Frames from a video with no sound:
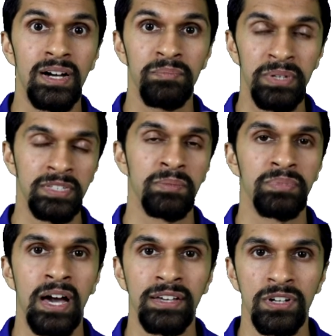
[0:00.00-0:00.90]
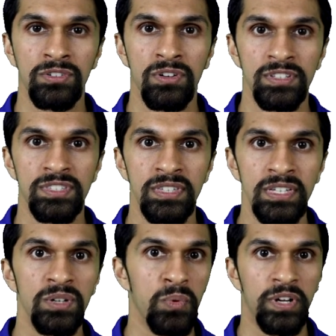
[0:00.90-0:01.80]
being applied across
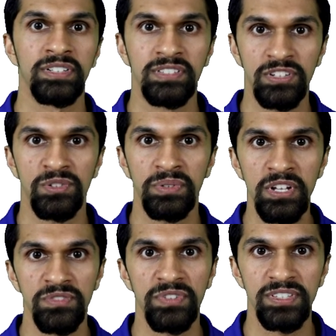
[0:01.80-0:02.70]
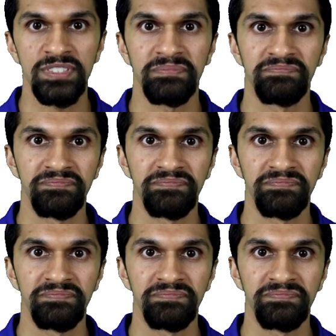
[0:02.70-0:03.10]
the working electrode interface.